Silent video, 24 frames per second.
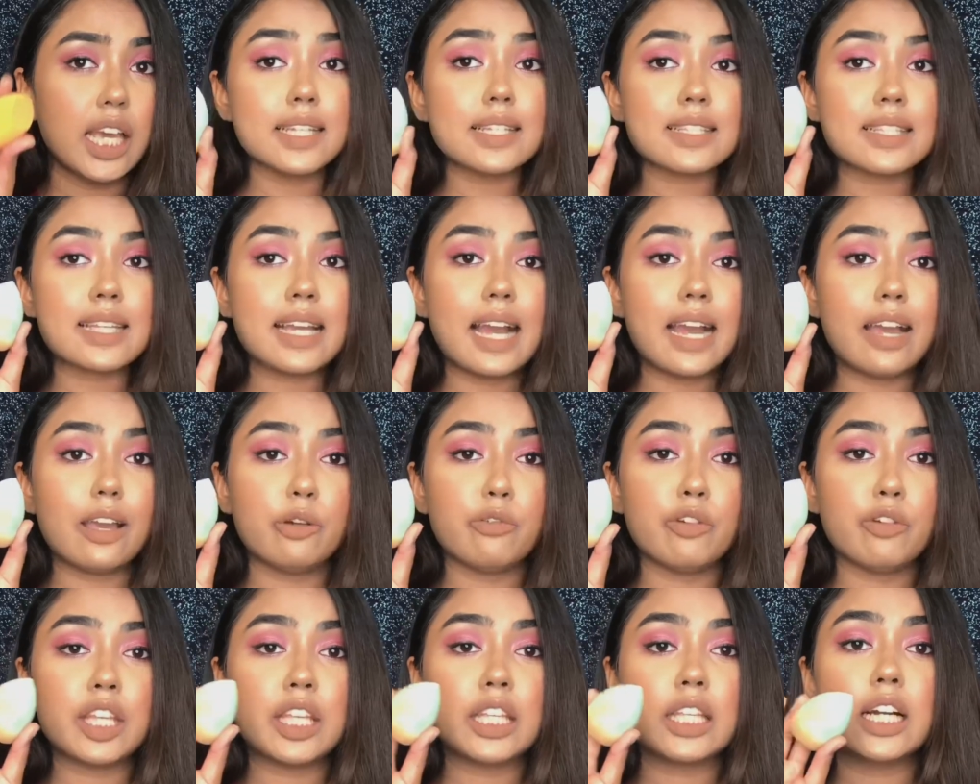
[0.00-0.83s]
This guy
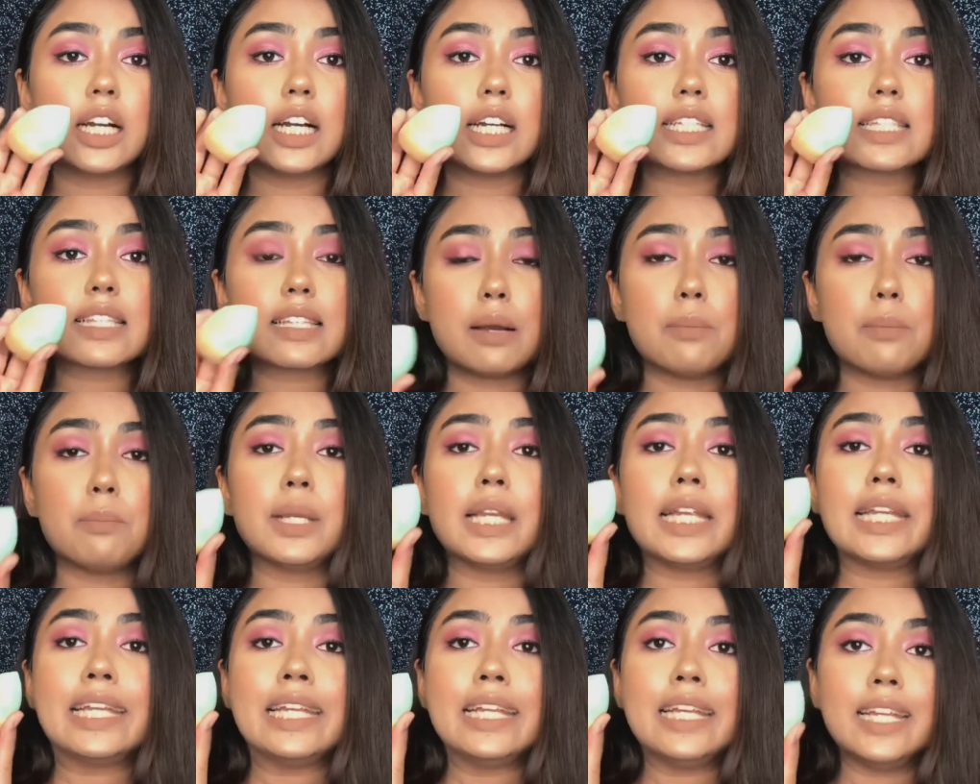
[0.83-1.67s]
over here is
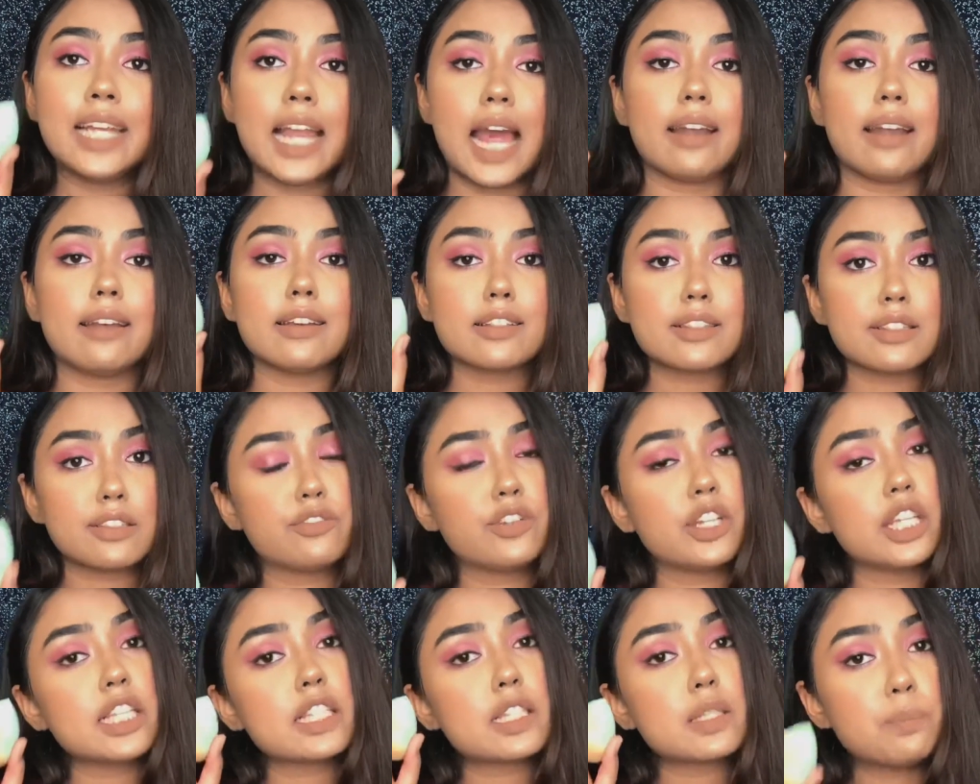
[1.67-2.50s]
completely
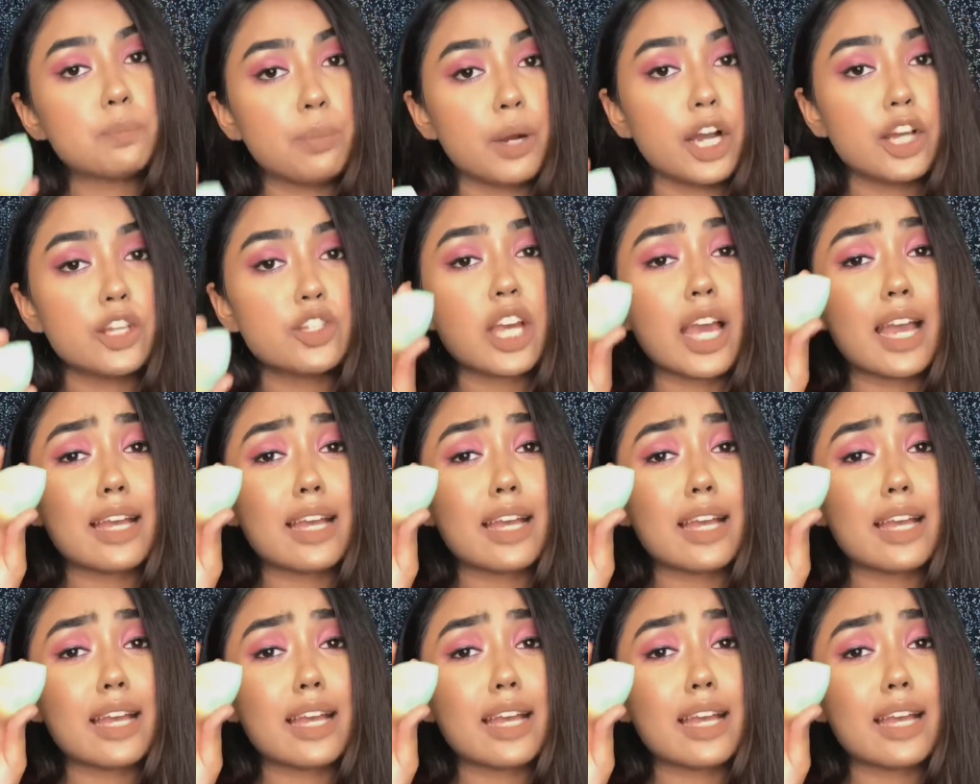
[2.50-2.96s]
latex-free sponge,